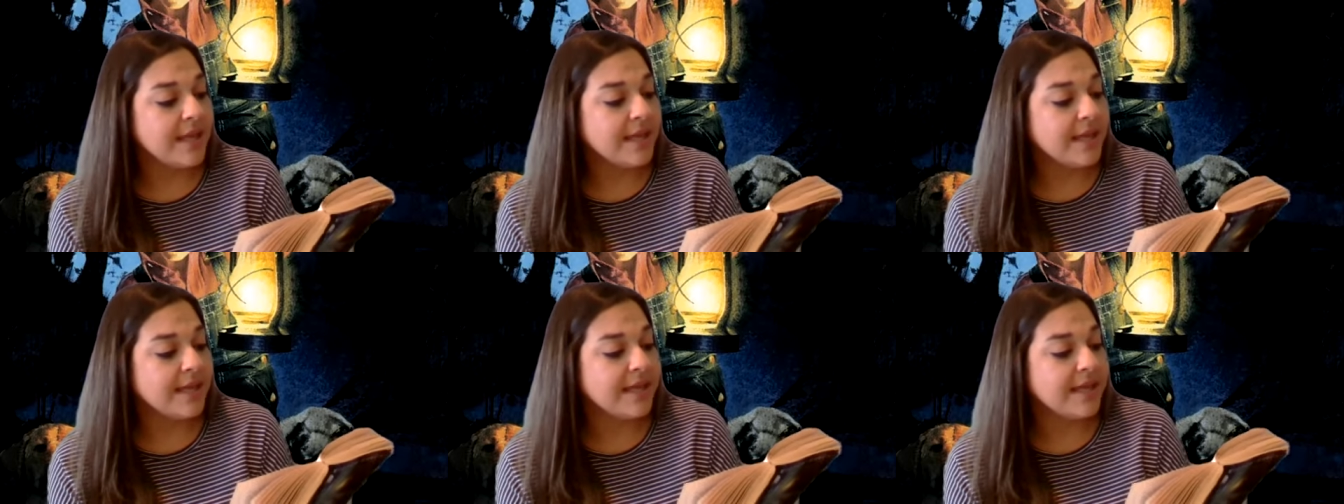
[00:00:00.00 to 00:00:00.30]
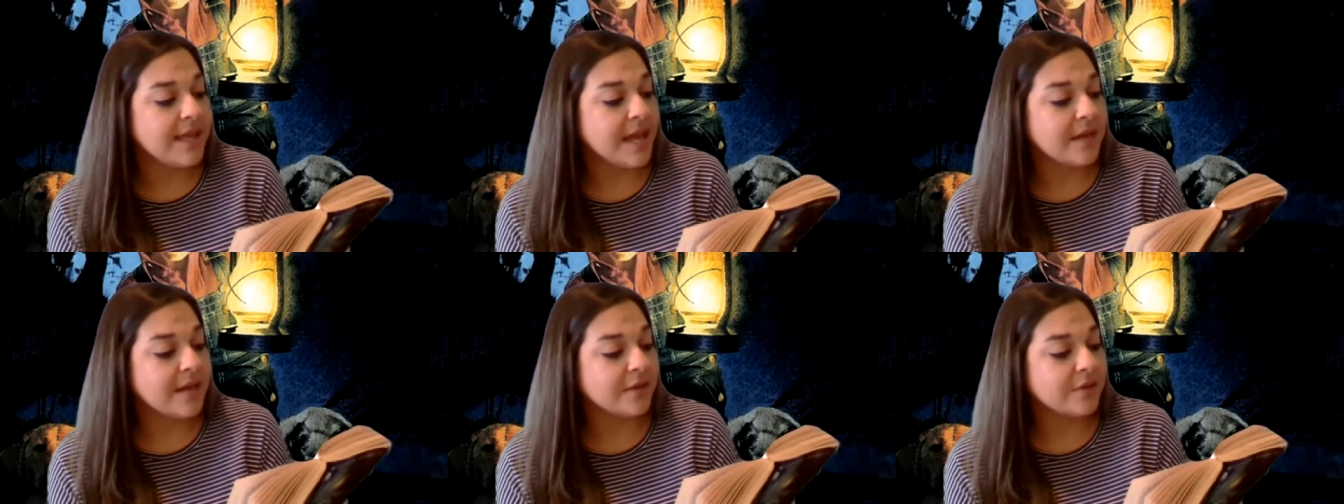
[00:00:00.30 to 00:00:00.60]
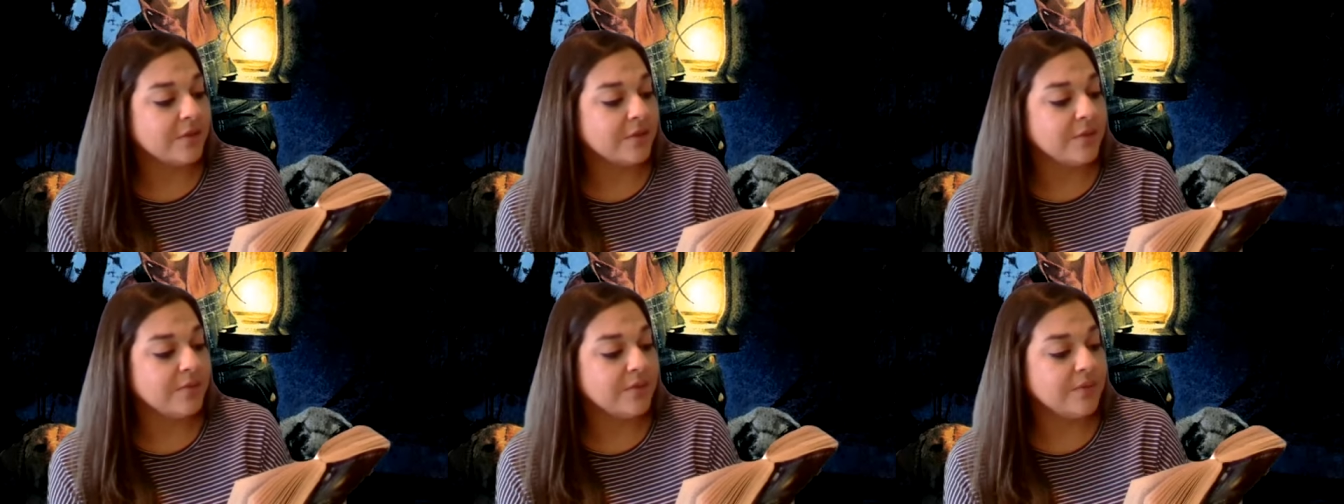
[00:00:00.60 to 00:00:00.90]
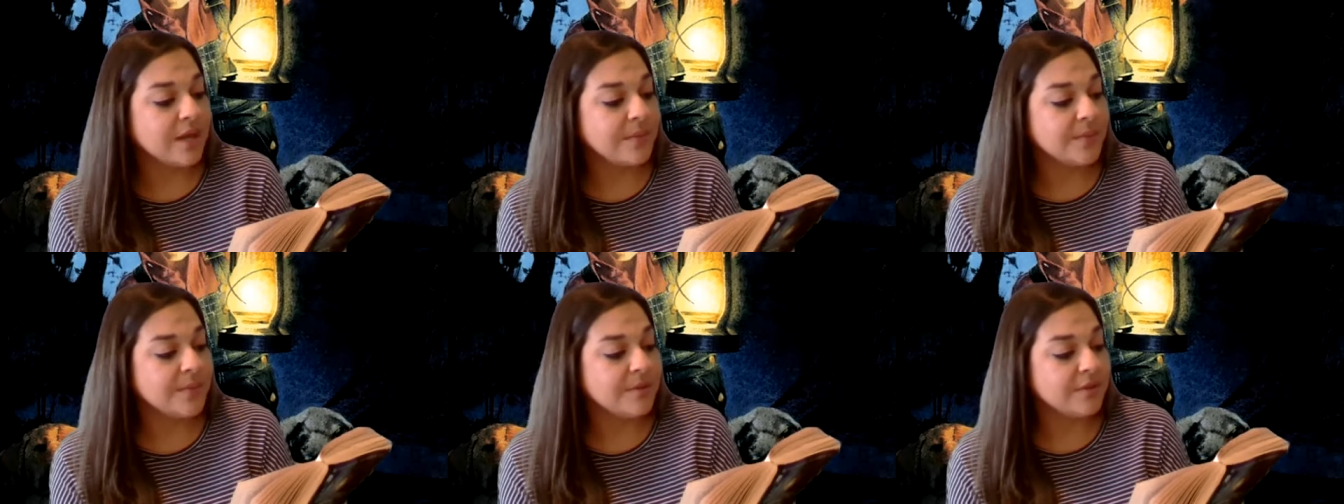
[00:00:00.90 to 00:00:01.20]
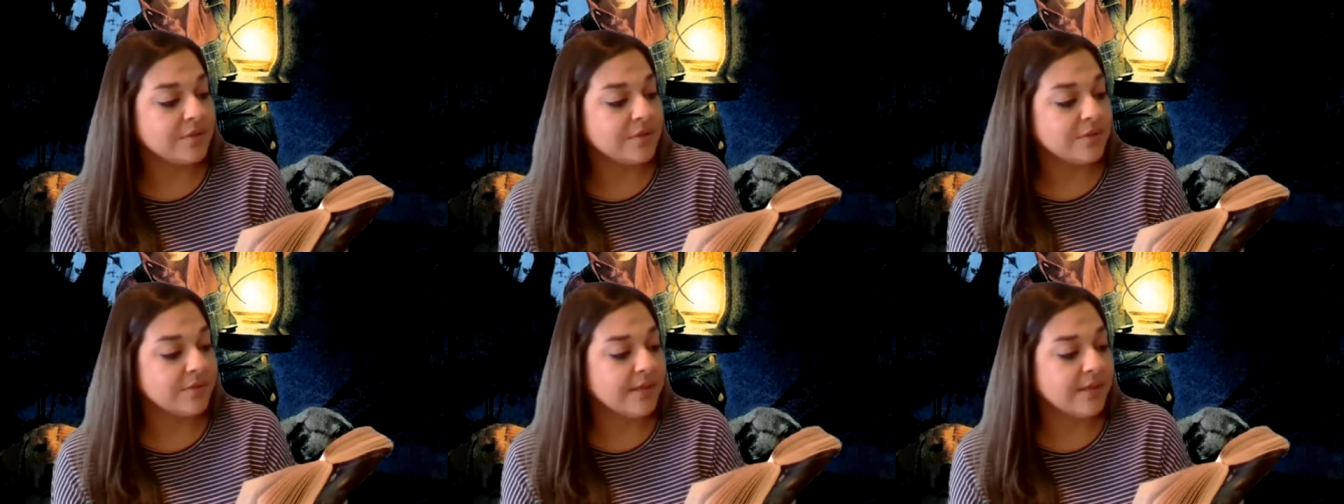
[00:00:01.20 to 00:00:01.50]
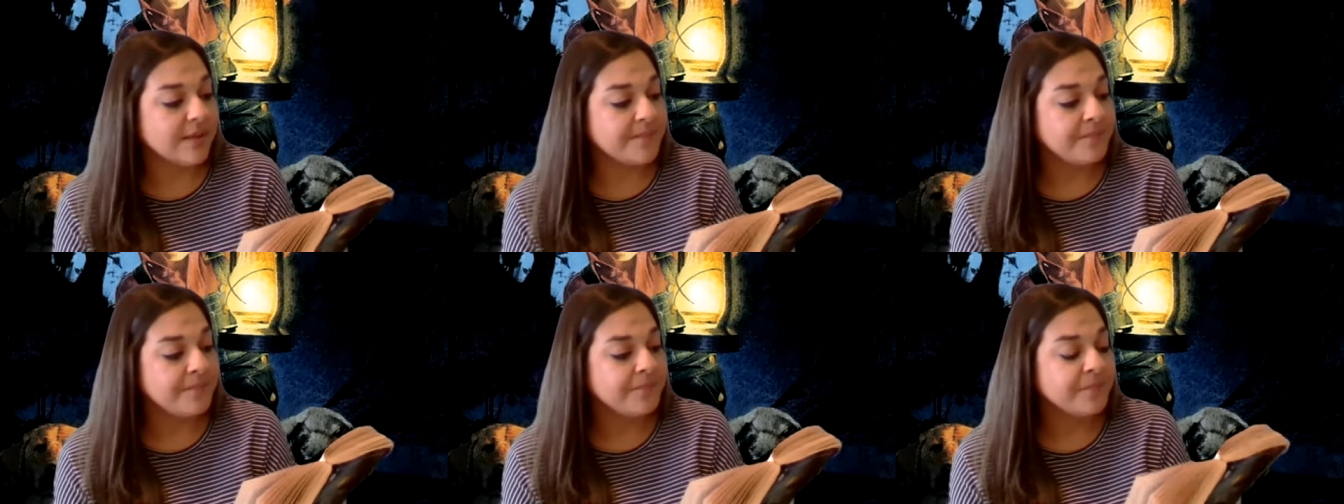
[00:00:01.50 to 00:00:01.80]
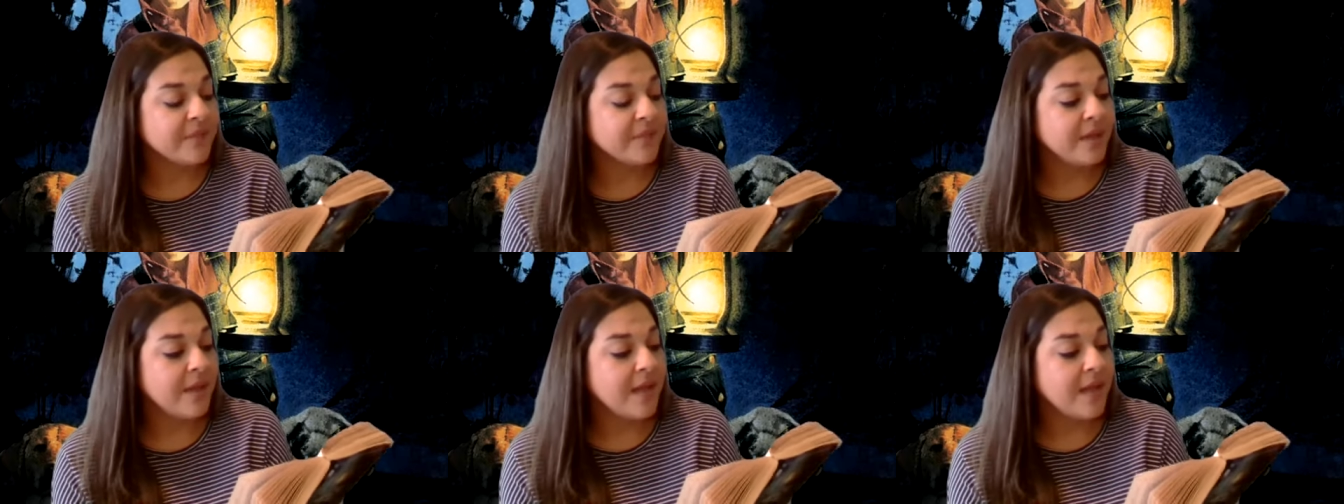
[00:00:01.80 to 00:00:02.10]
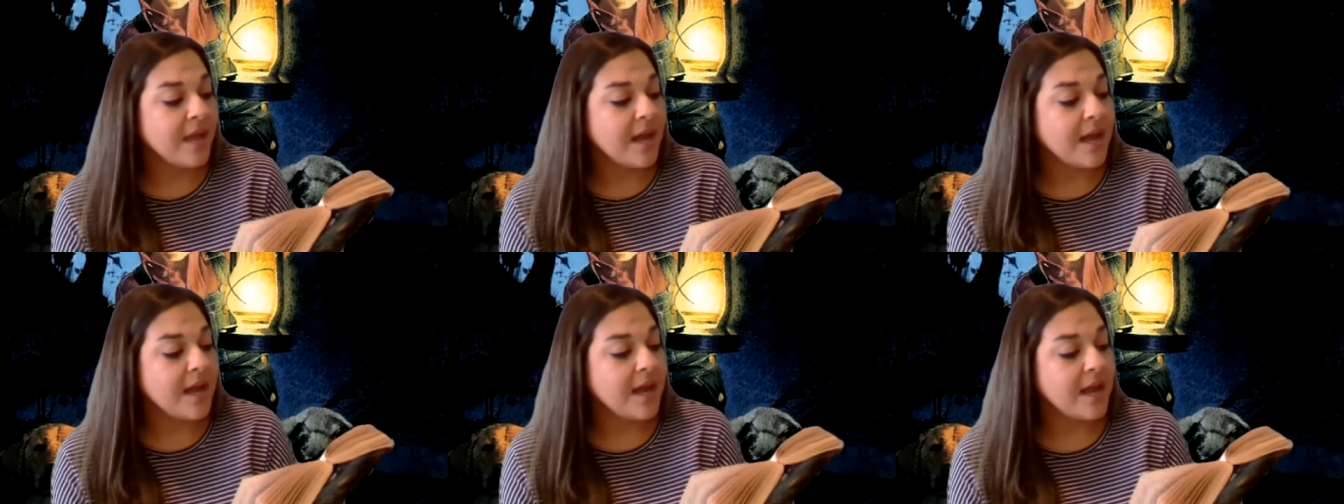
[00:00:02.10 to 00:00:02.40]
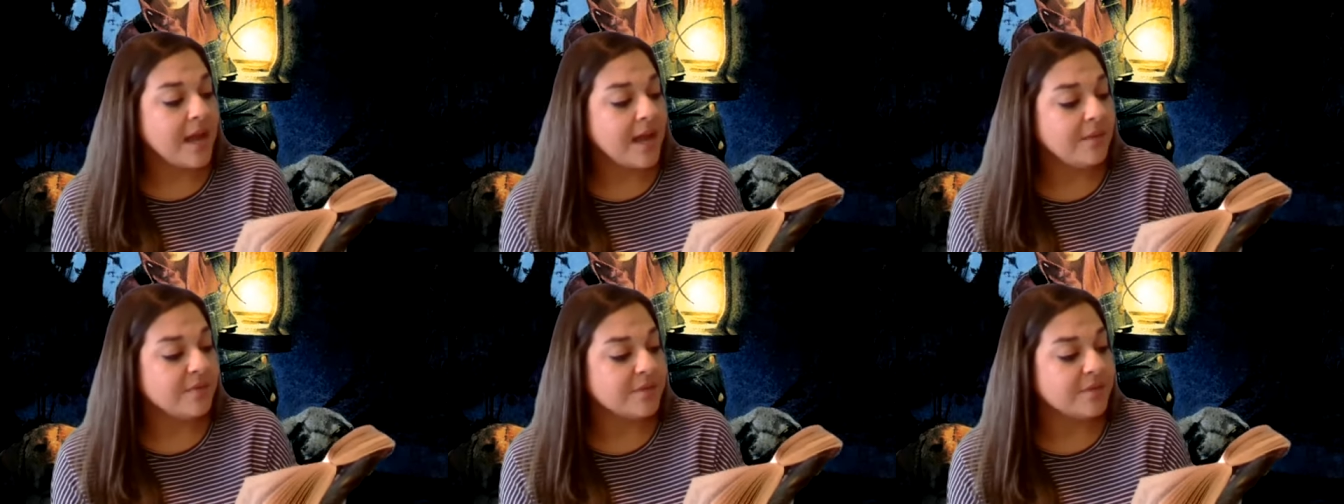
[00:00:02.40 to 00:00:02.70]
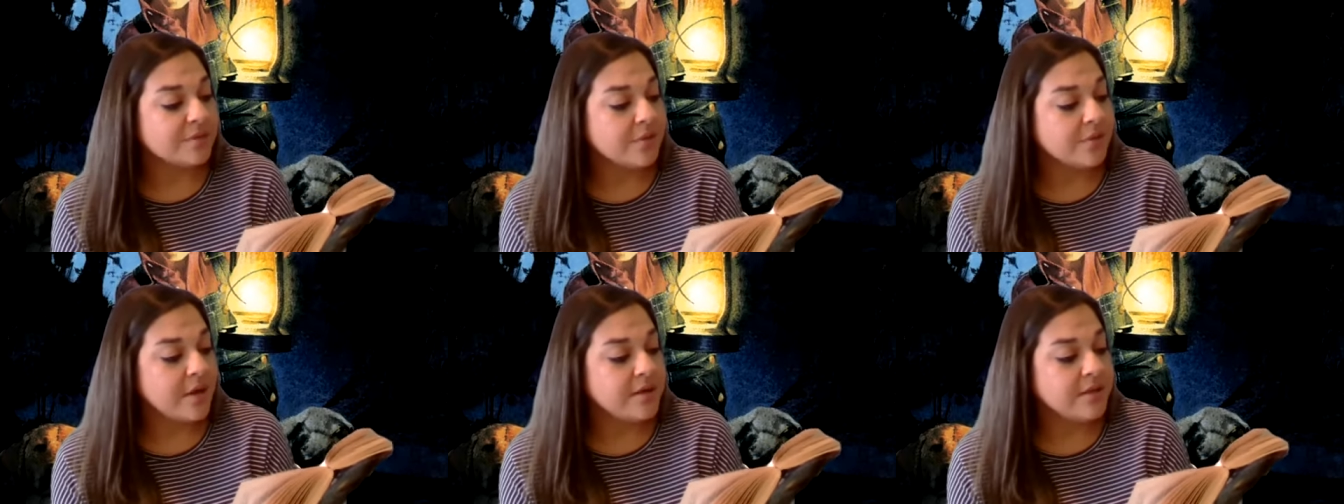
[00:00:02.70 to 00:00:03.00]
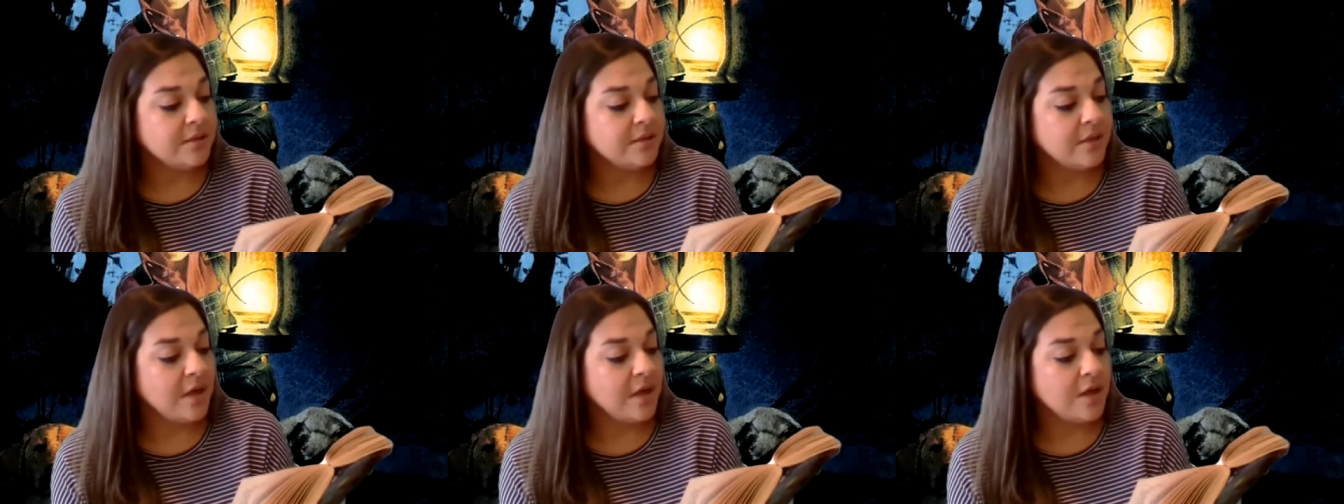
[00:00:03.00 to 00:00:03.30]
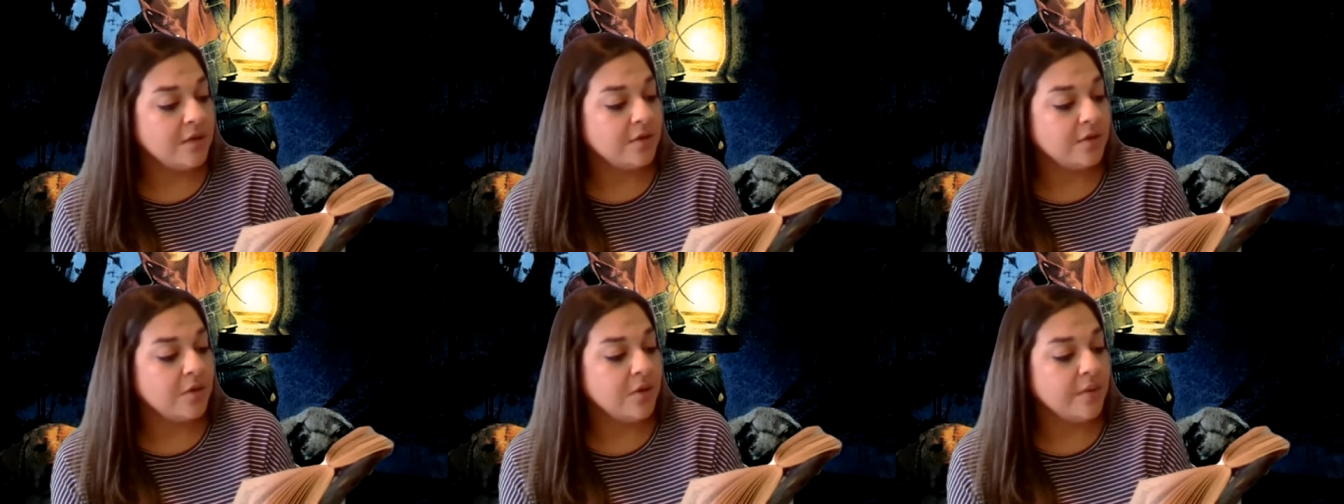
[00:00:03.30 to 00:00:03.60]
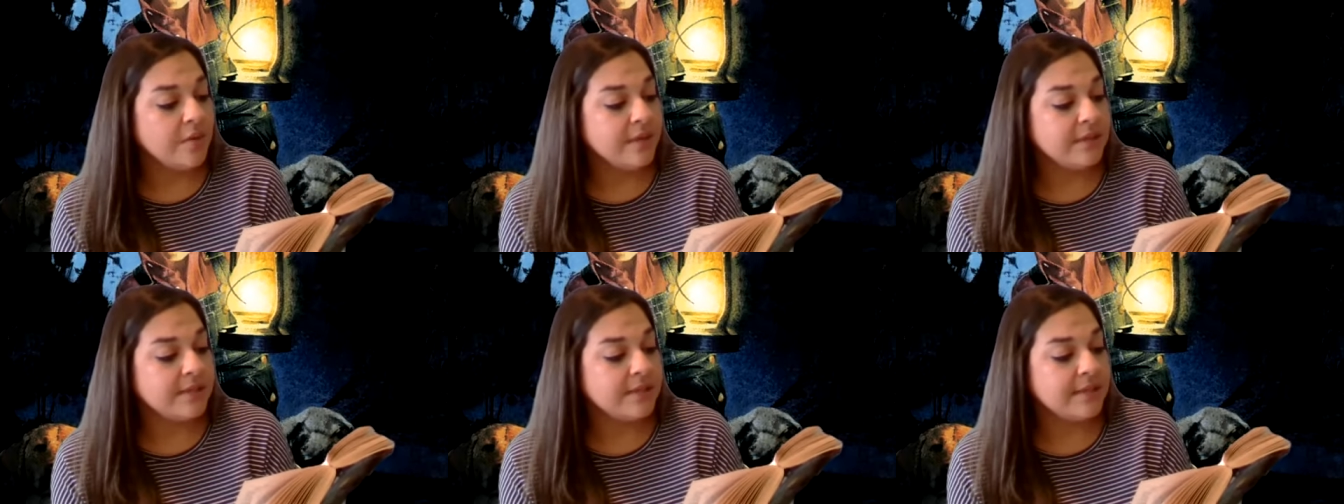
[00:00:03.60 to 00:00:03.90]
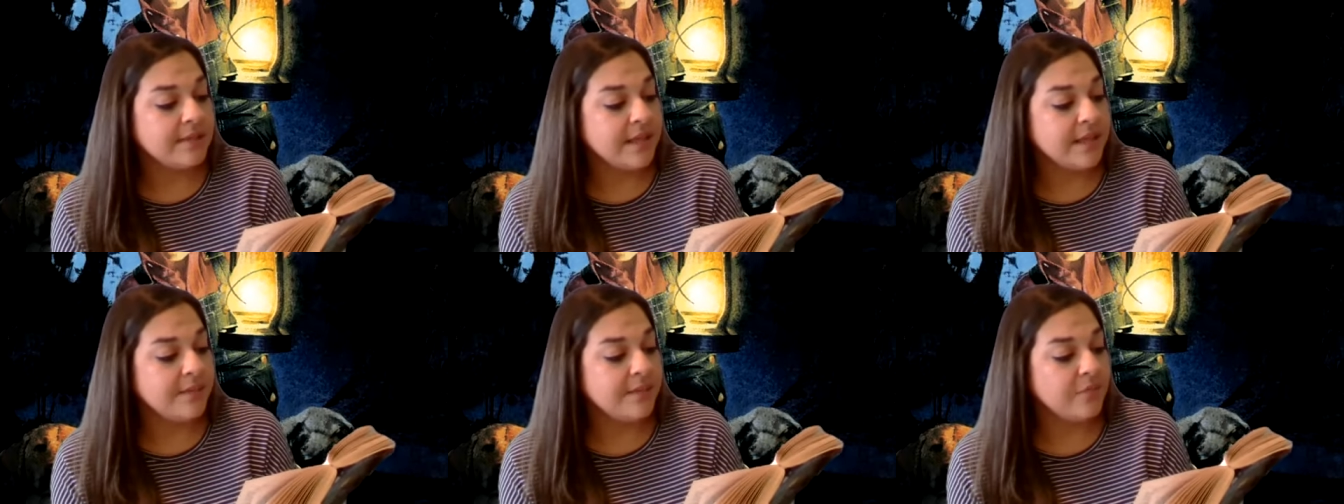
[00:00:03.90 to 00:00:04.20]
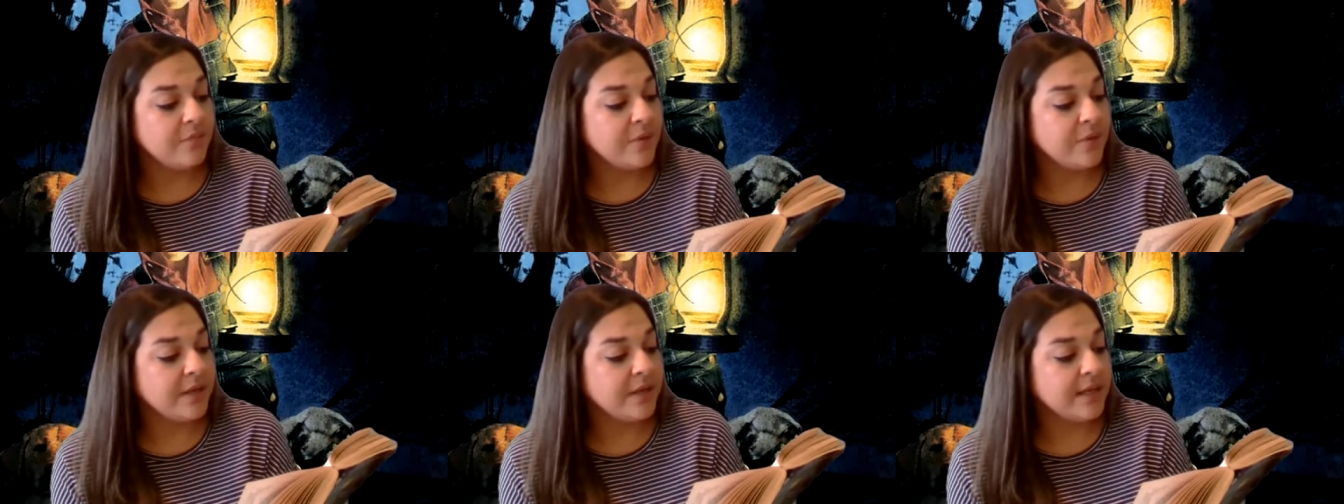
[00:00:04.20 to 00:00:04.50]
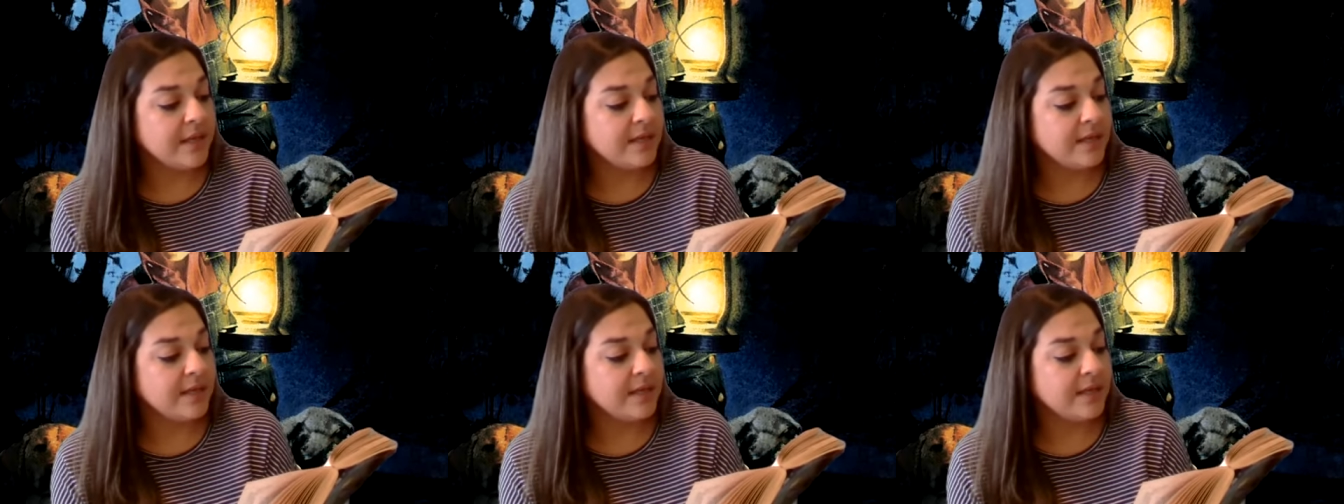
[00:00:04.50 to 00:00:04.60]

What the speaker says: he had a coon up in the tree. I was trotting along, going to them when